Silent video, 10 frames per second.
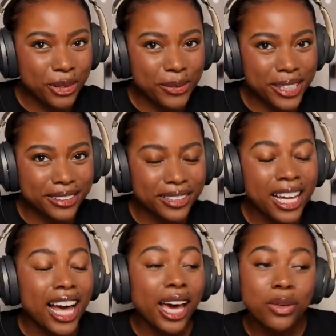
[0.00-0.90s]
everyone.
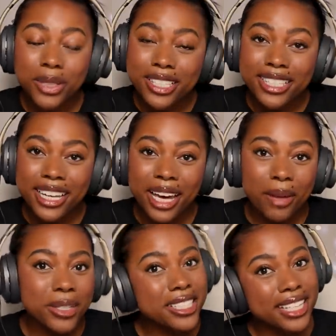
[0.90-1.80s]
I would say
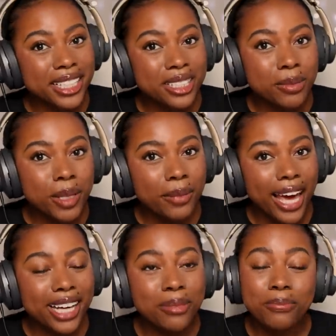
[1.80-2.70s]
I'm excited to be
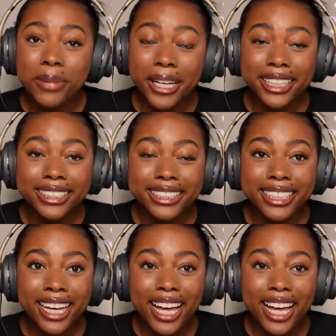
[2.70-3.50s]
back, but